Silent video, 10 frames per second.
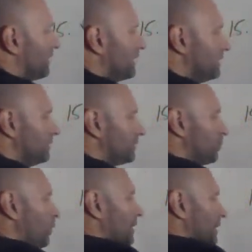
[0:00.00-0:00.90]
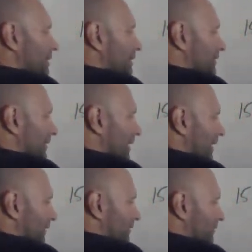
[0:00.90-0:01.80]
of theta is what? It's
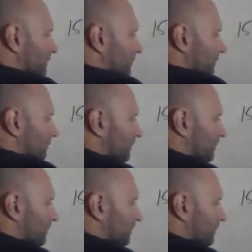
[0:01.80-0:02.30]
x.